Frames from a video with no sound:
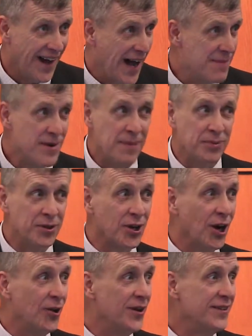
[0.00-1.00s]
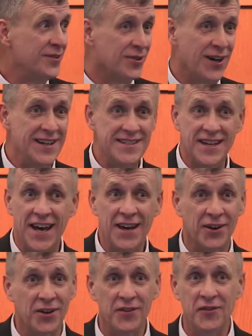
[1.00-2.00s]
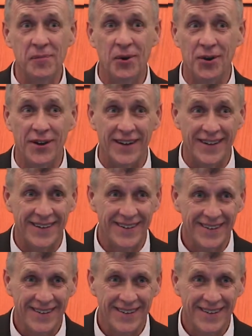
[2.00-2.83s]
I'm up and going, great day, early in the morning.